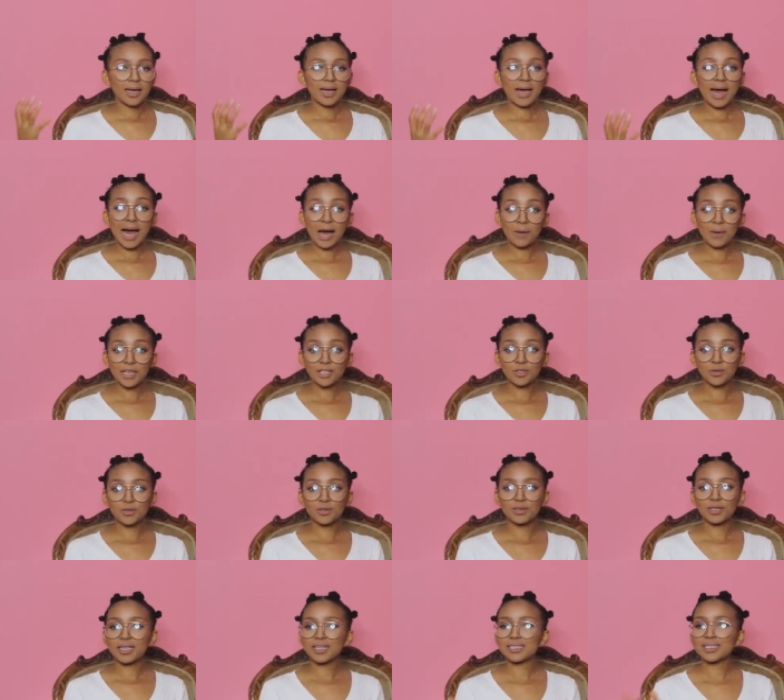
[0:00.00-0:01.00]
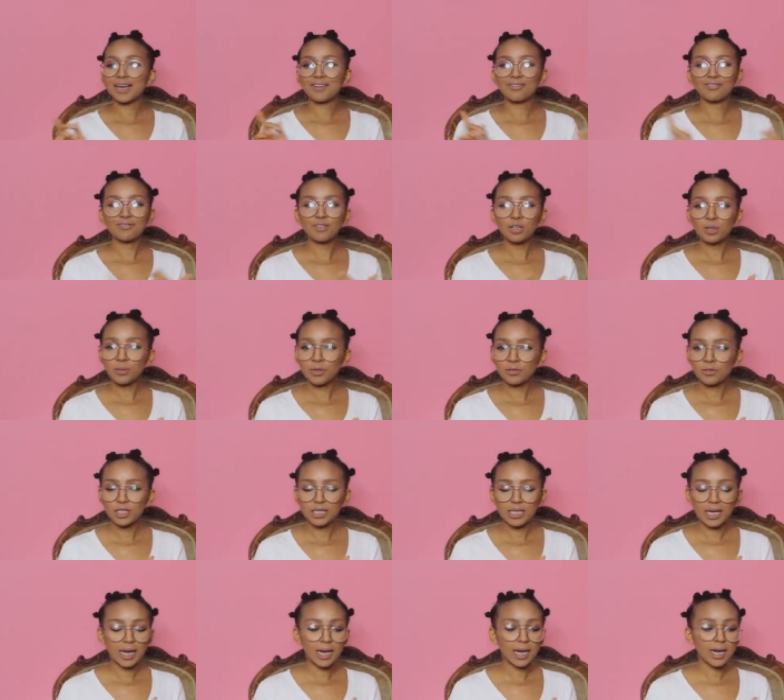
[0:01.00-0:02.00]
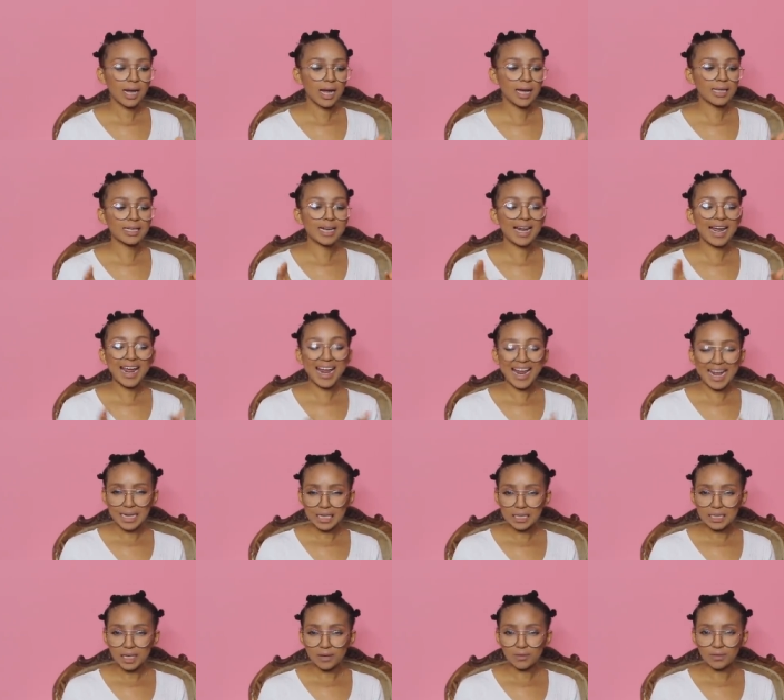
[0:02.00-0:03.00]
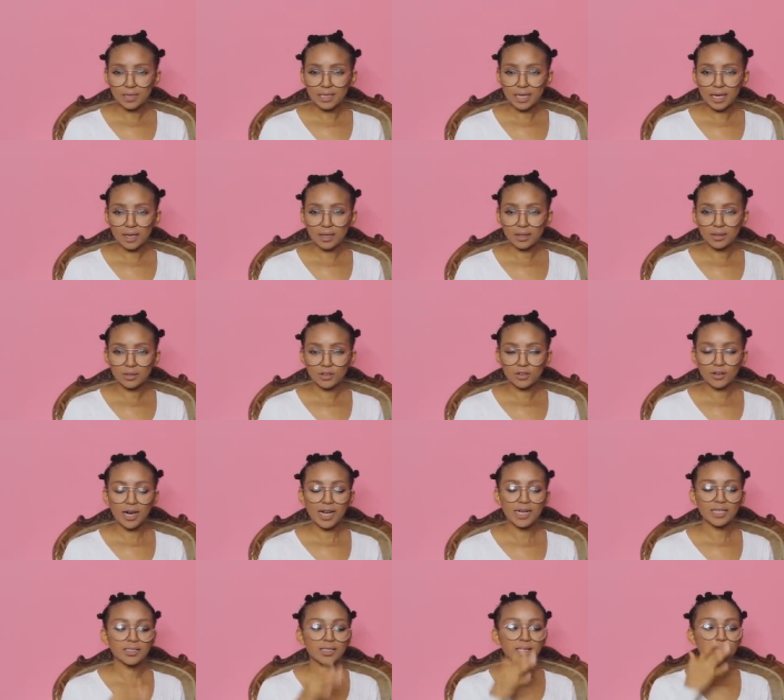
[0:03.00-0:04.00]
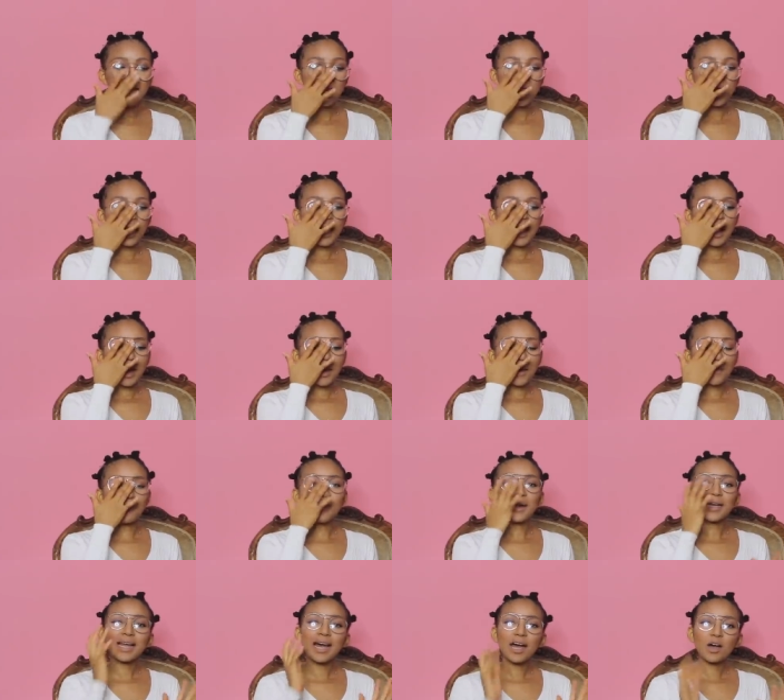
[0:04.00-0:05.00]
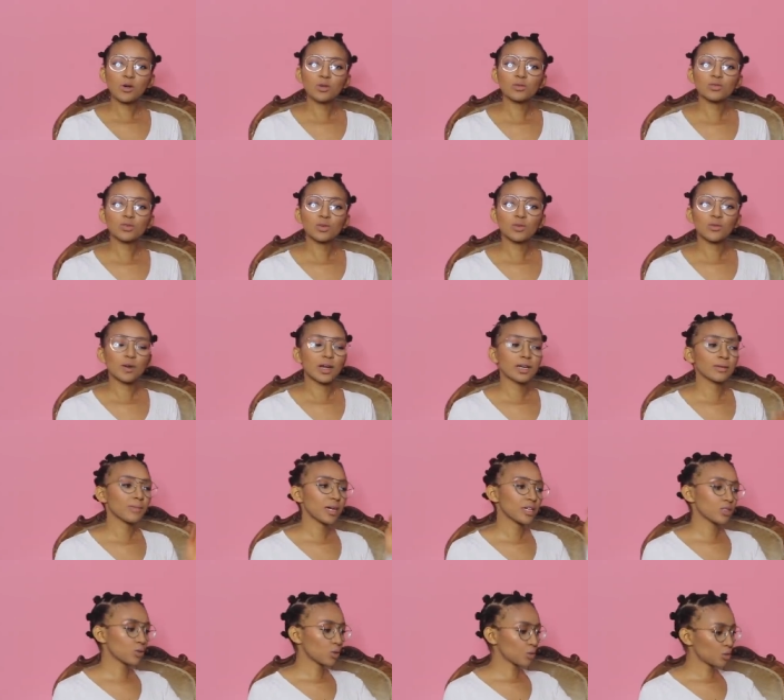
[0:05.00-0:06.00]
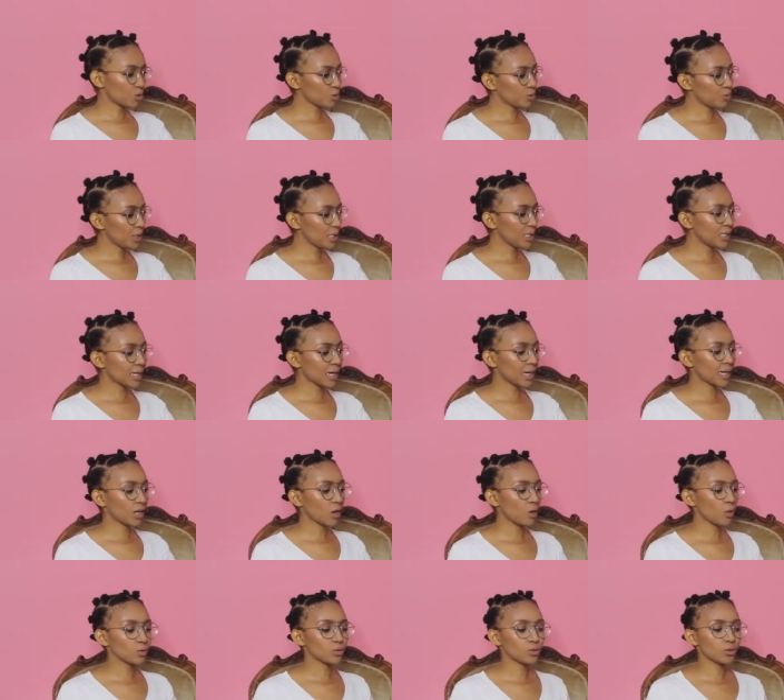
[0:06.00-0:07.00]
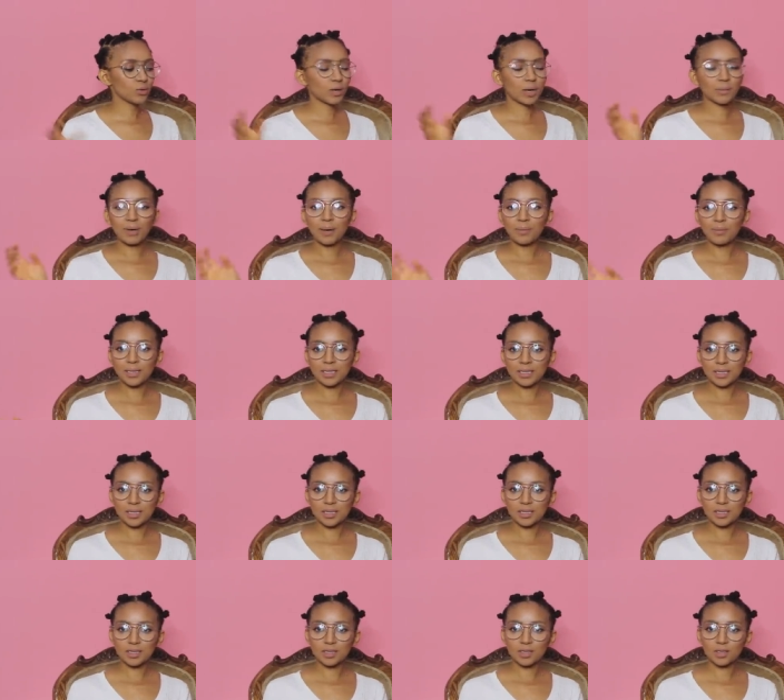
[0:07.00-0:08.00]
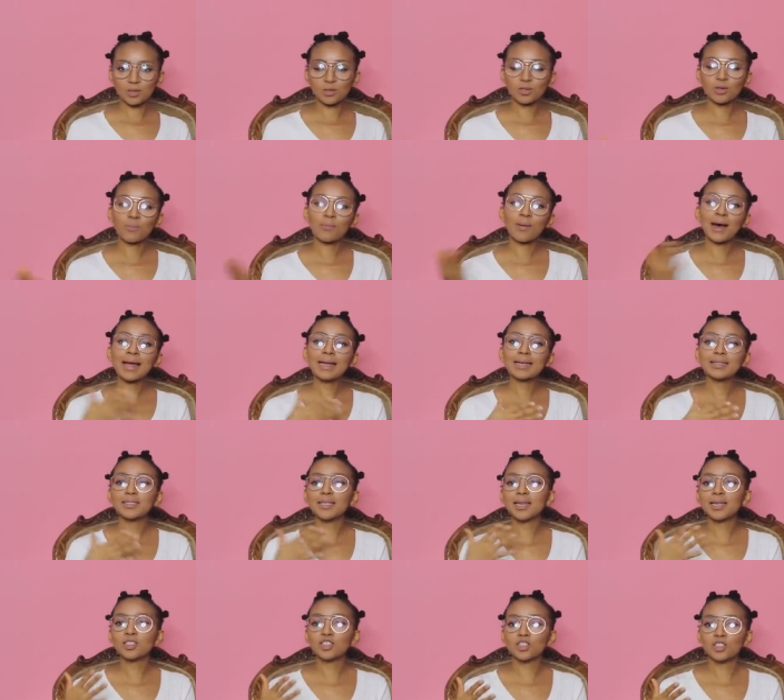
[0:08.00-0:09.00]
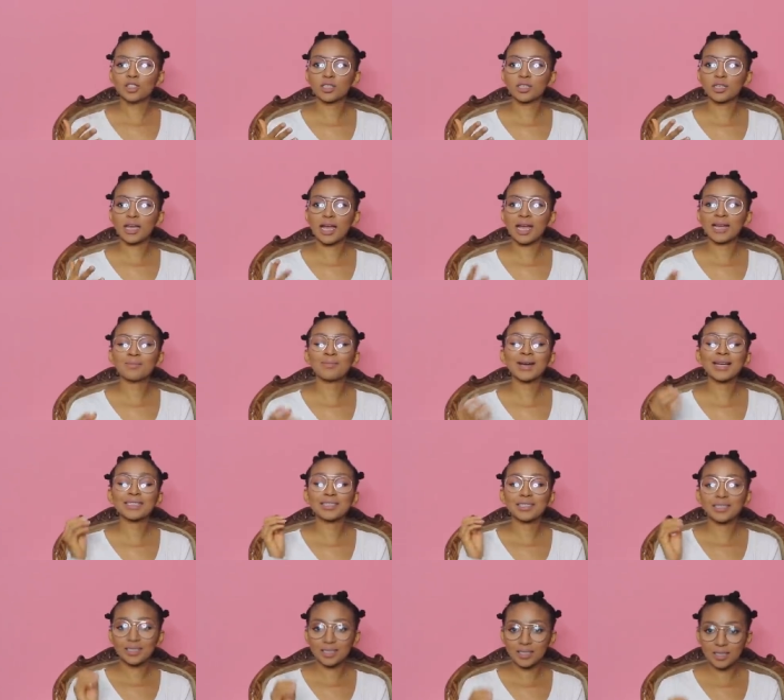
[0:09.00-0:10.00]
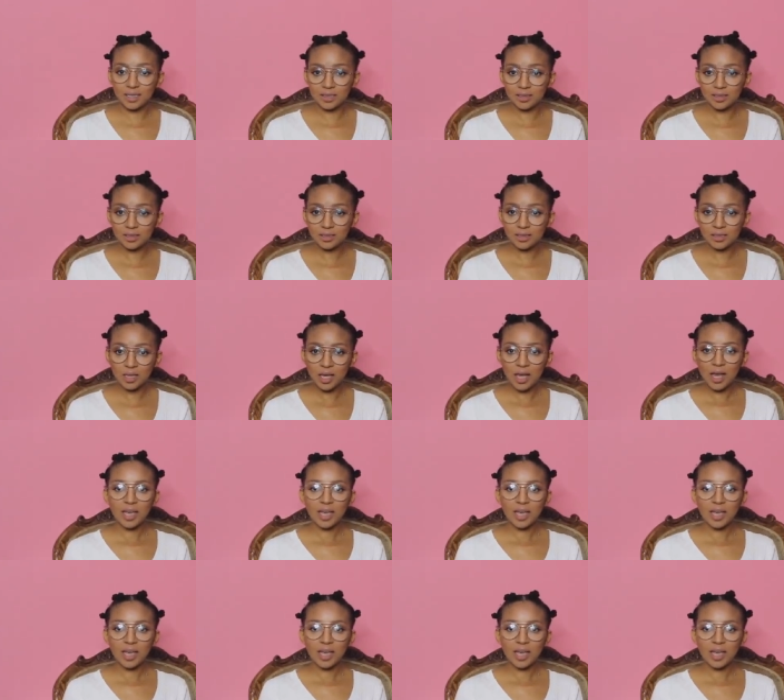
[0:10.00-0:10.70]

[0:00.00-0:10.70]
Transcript: how I do things, I film every day and then I edit every day, right? But I also run my social media and I also run my business. So my attention and my skills